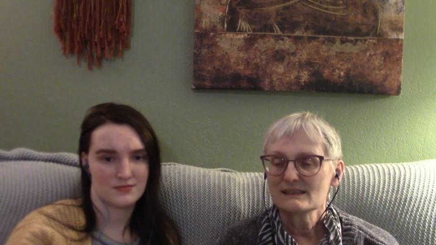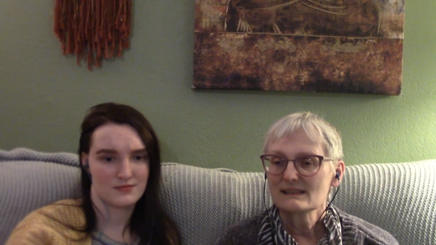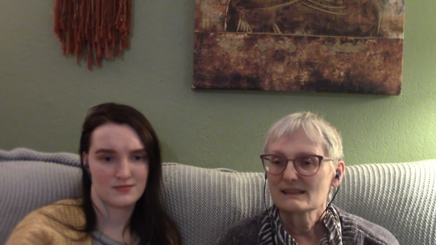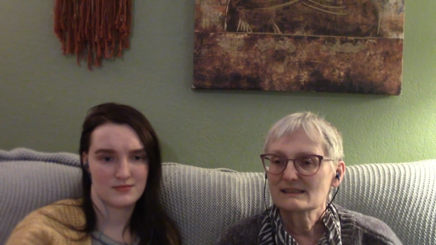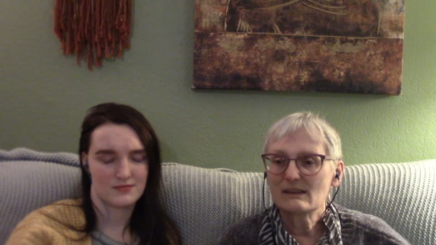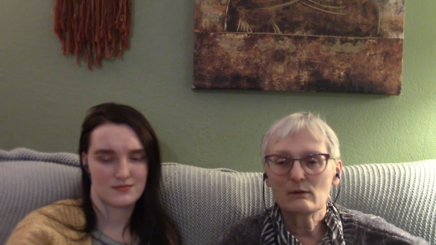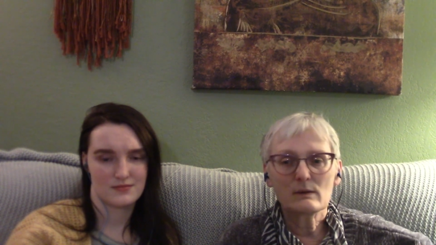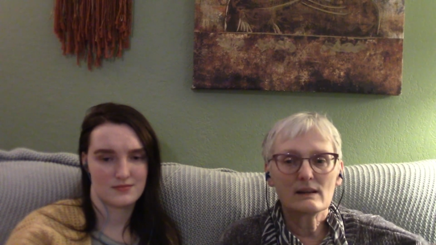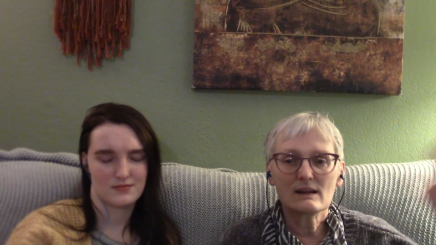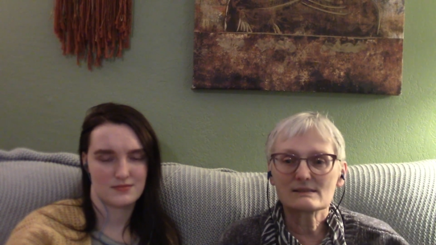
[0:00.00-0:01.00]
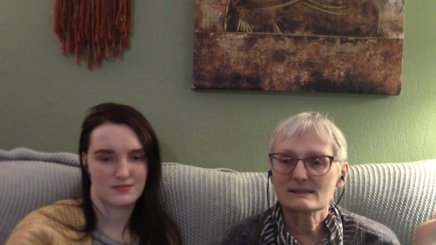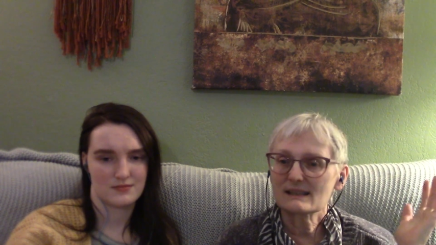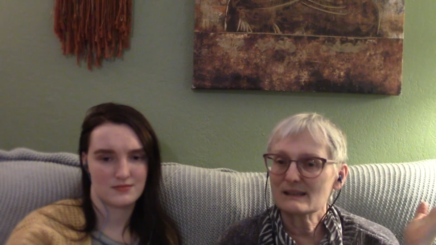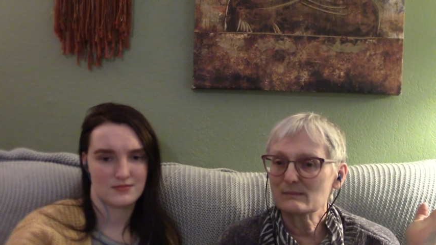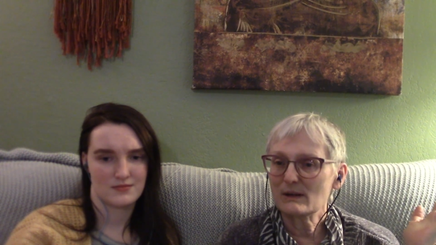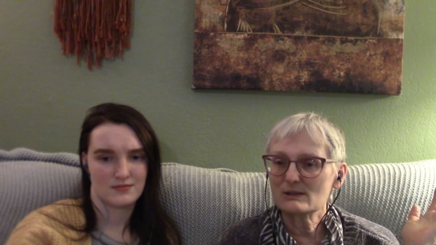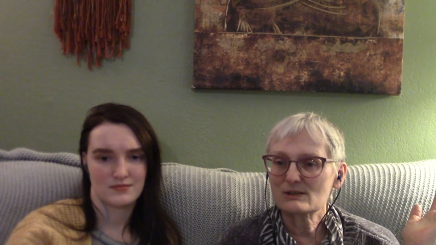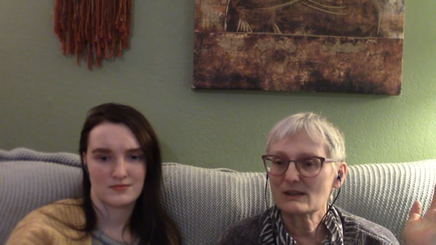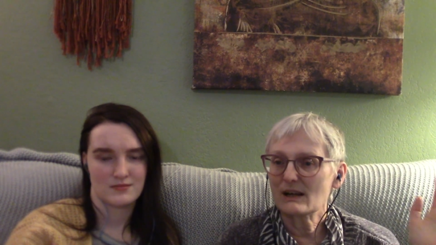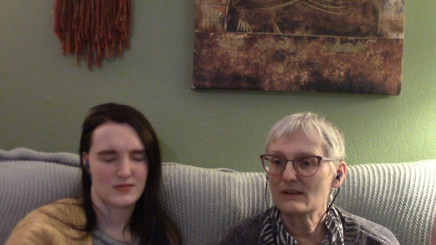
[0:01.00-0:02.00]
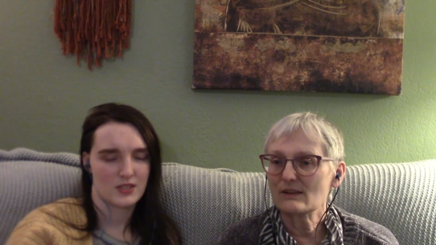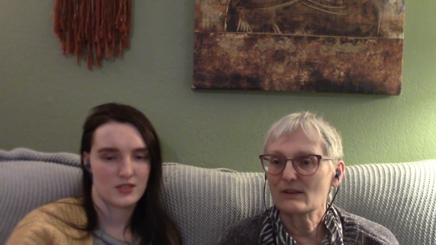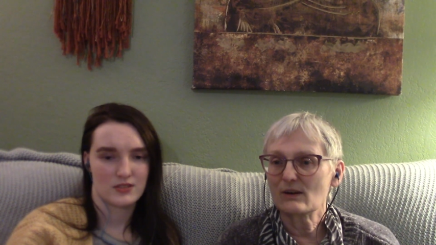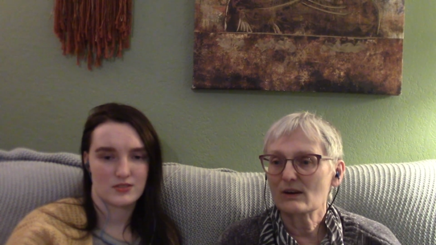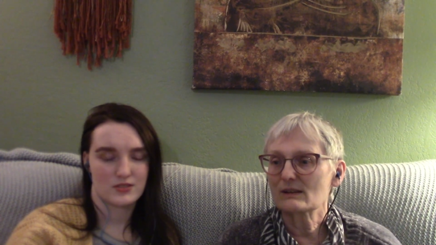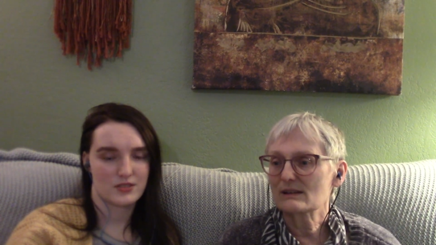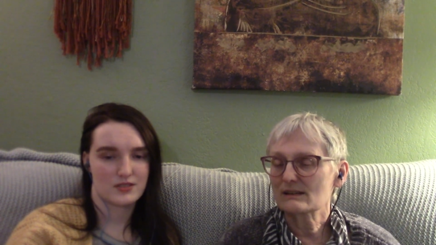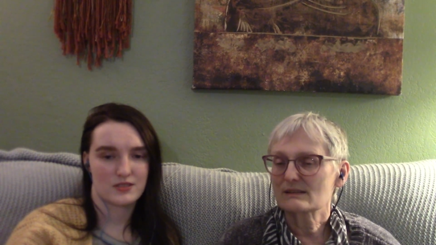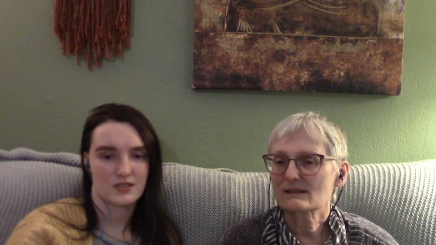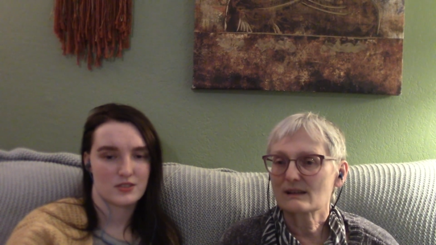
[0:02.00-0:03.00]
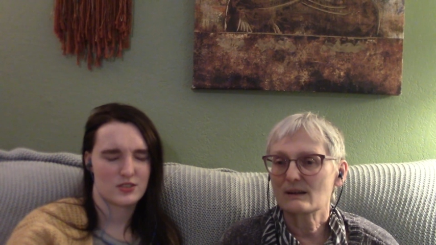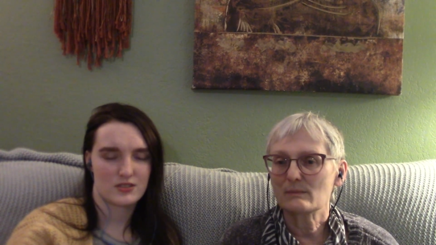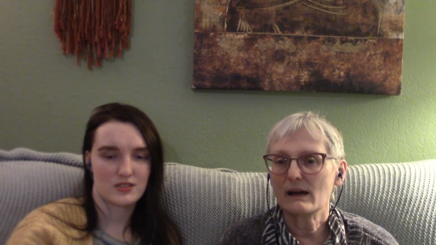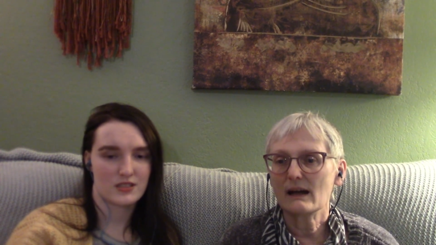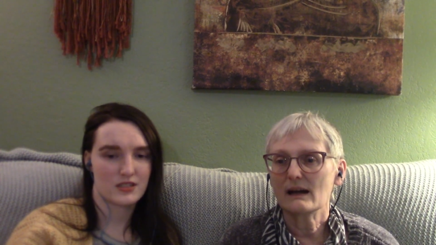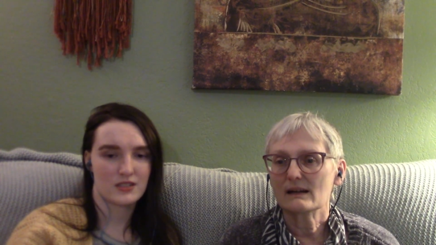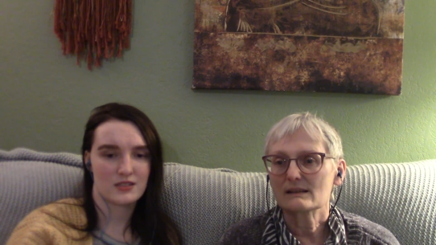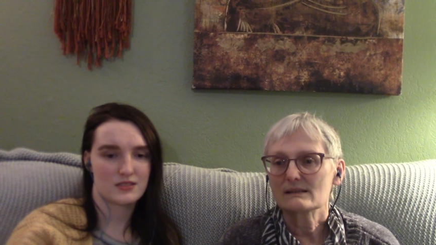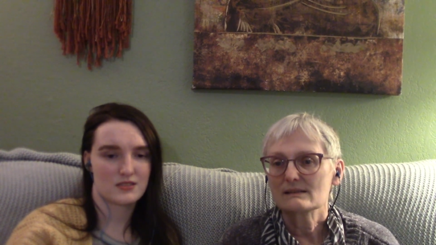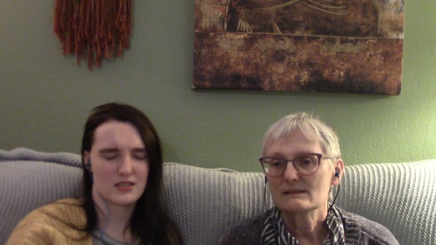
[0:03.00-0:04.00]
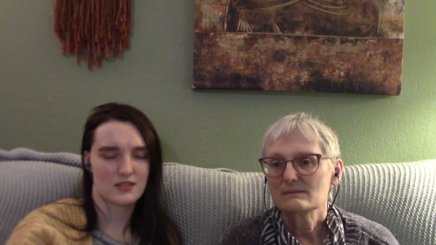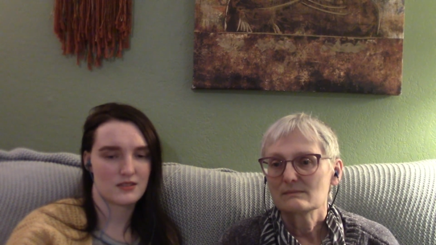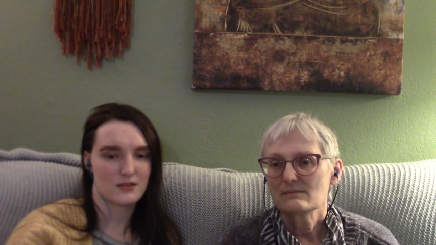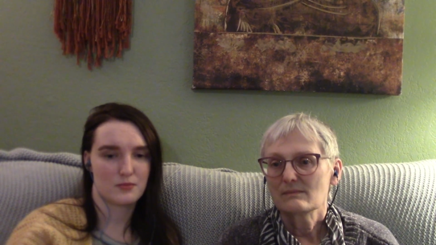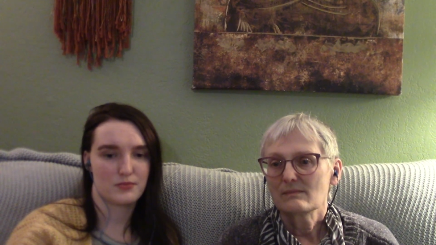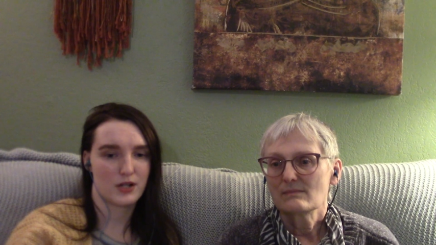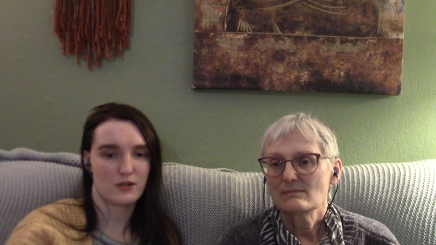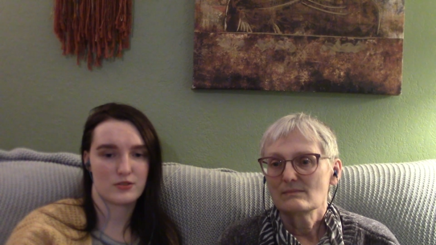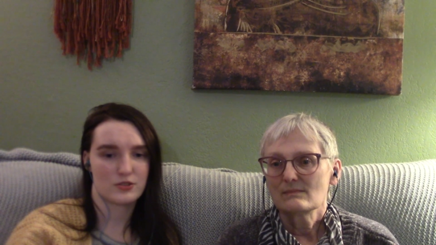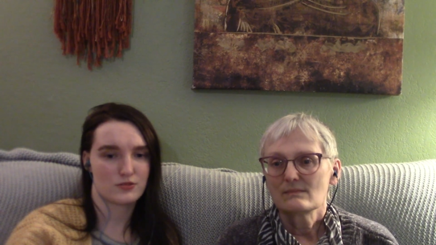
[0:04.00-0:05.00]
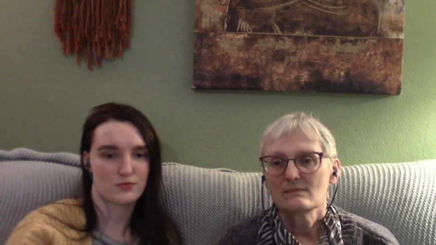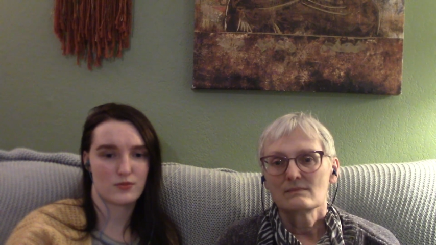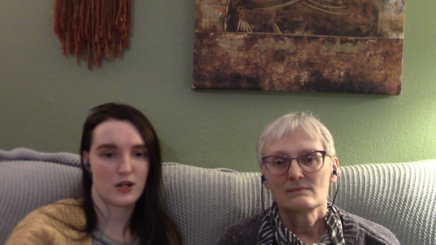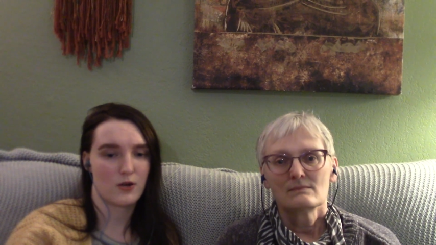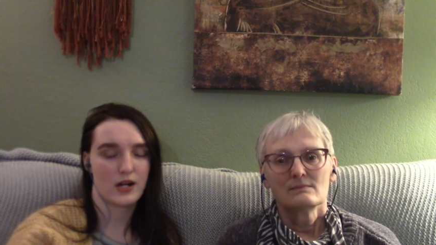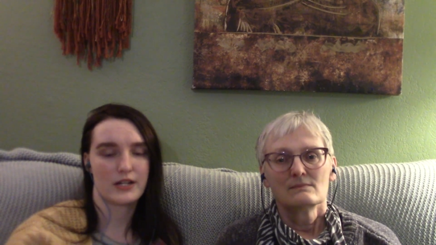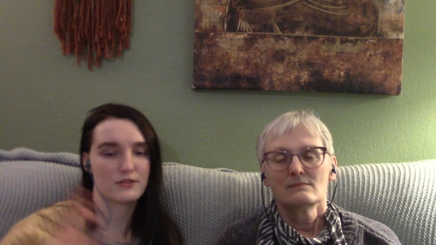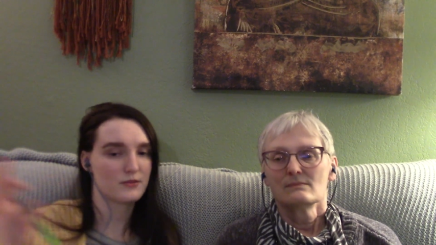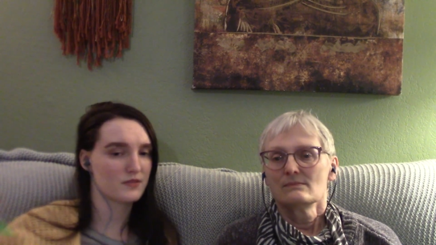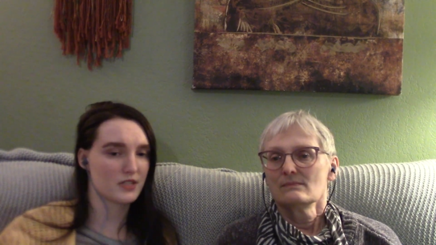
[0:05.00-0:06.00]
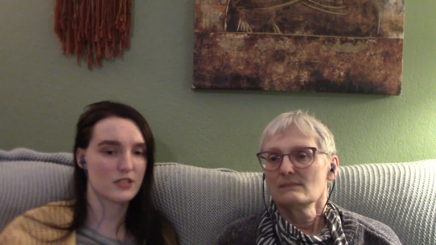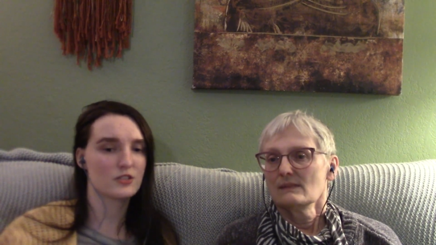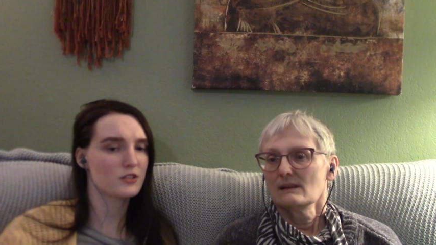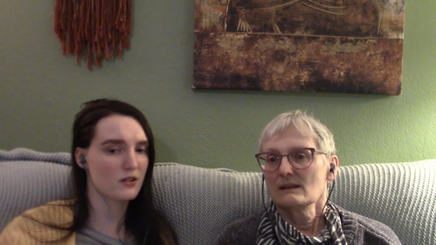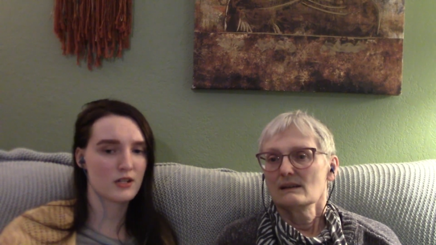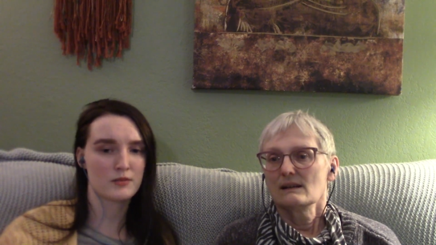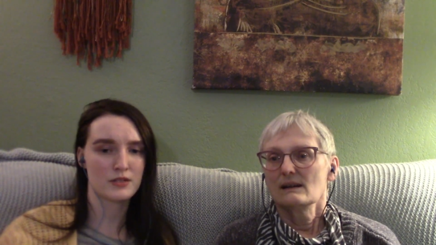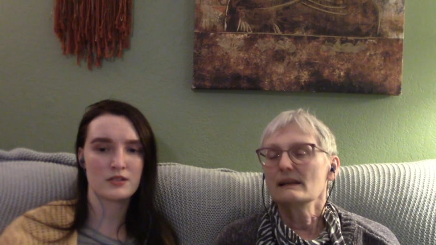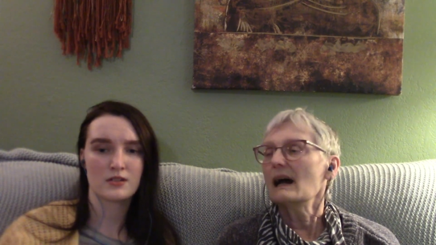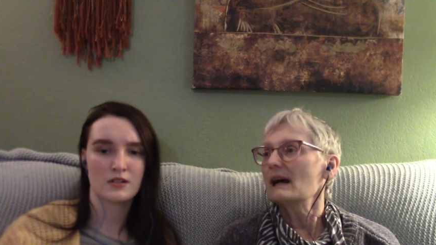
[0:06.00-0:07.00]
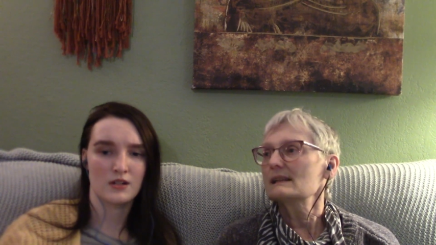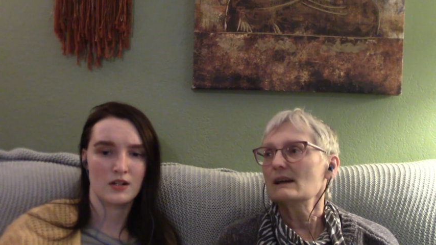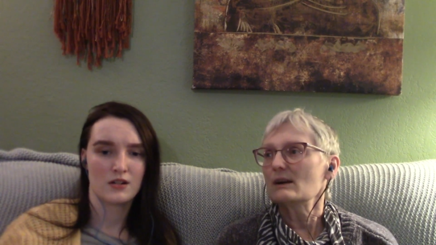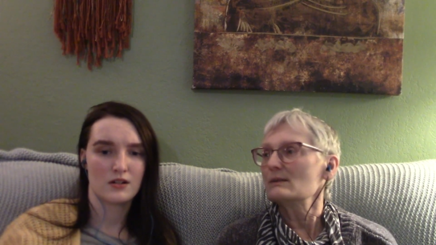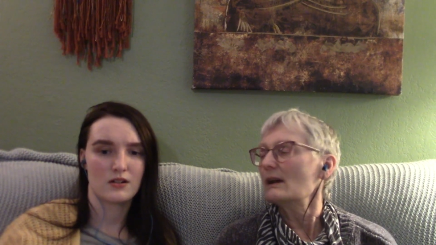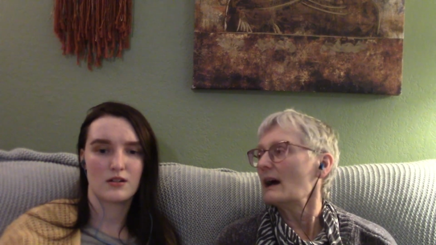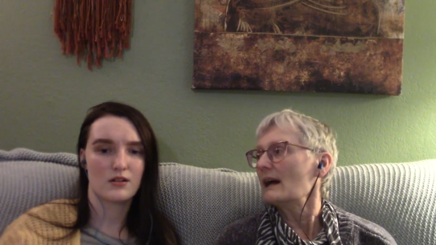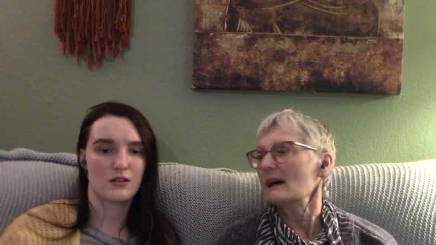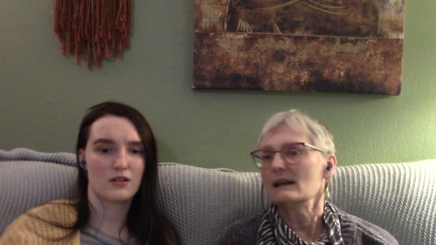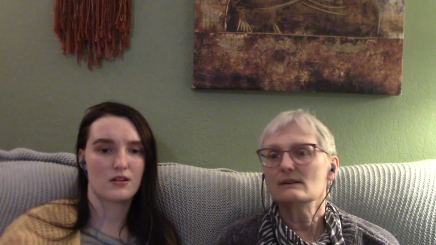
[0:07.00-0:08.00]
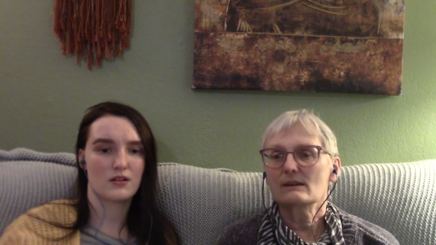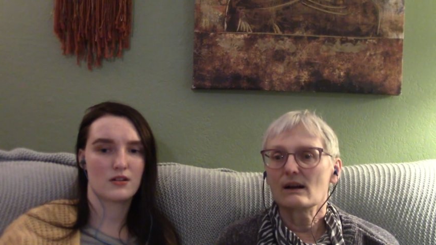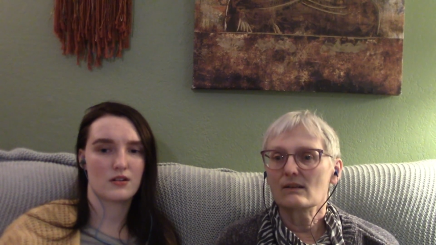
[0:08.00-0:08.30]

Speaker 1: Because everyone else is getting munched on and they're all
Speaker 2: going to come just back. Just get in a stinky little boat and just row. I don't even care. You know what I mean?
Speaker 1: Yeah, I get, yeah, I don't care how